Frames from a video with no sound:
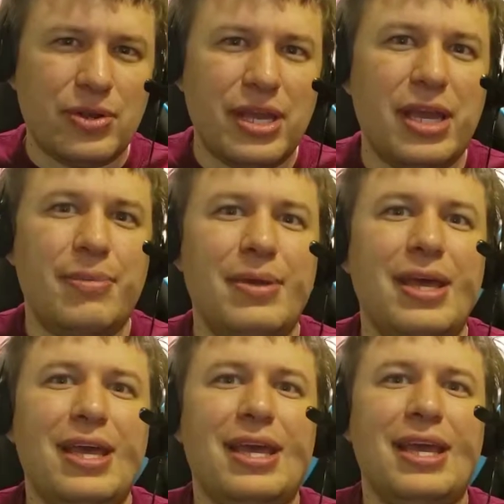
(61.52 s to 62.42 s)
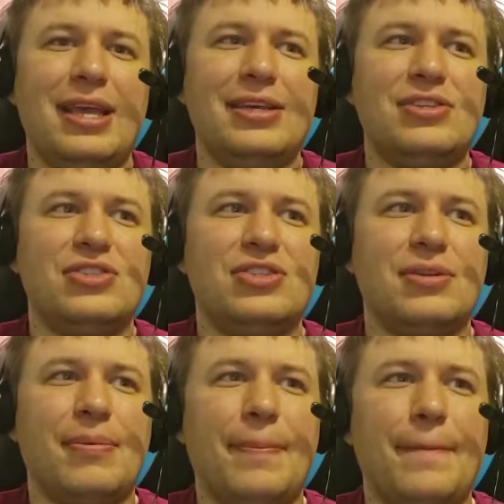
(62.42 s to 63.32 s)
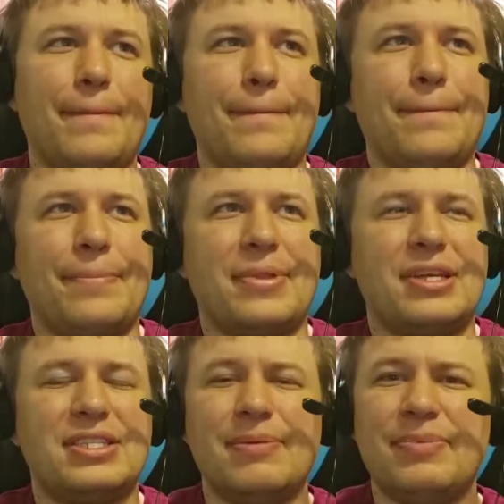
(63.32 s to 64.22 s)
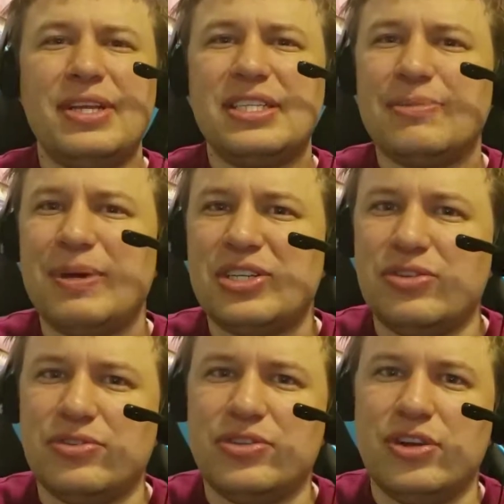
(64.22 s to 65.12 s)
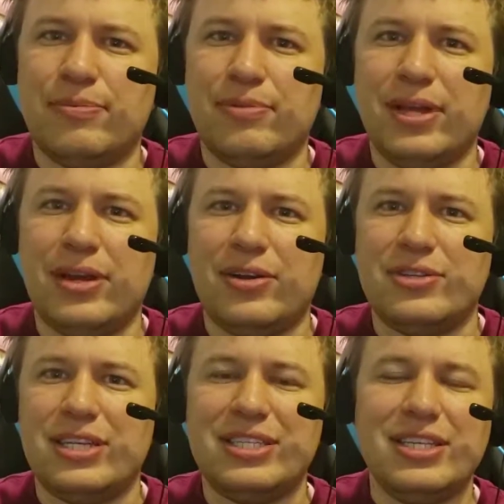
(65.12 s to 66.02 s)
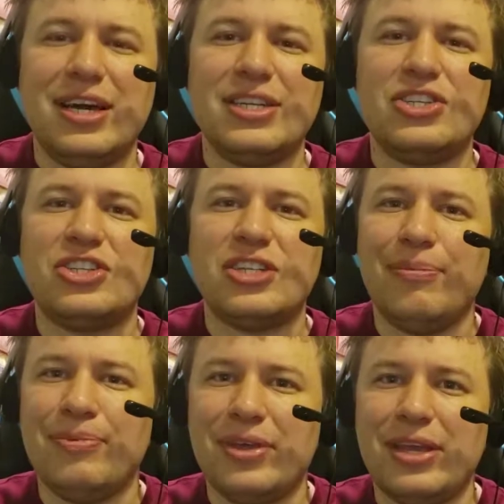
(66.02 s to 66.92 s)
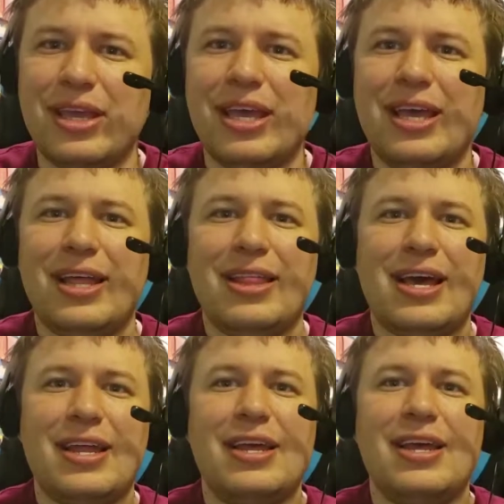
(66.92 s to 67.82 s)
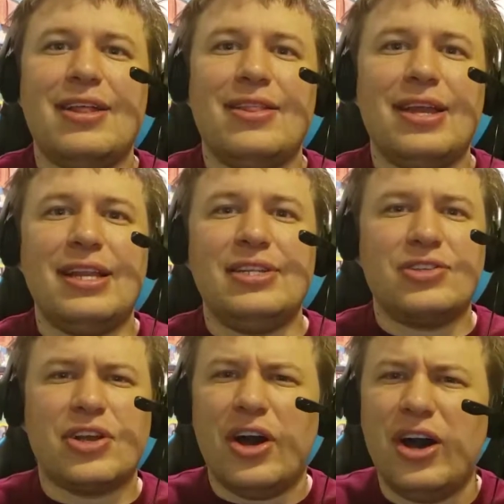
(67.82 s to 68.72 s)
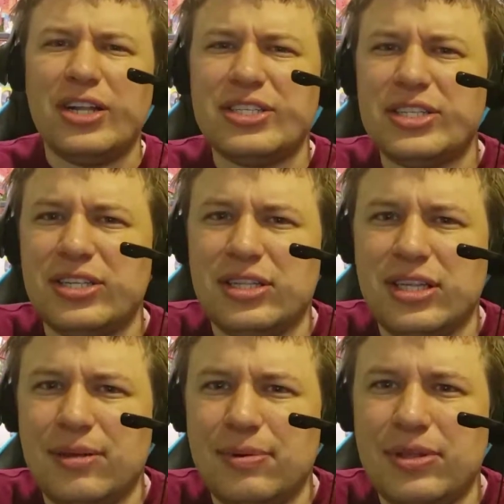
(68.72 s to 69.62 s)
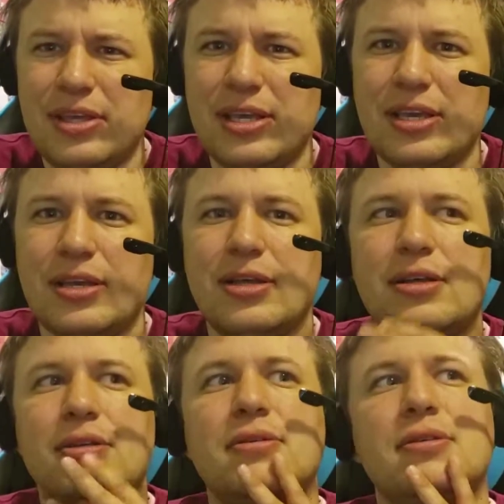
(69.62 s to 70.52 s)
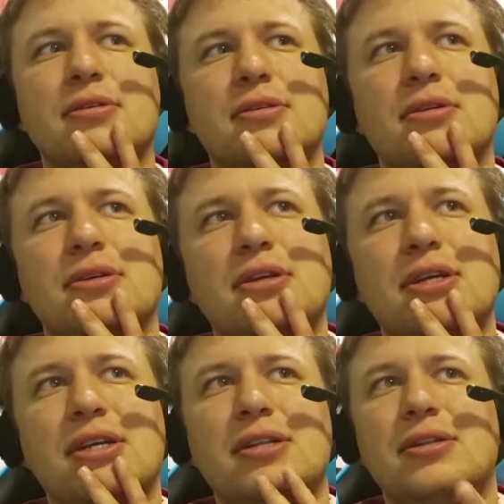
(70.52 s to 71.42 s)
game is something special to your players. It's not something that they need to constantly be thinking, oh, alright,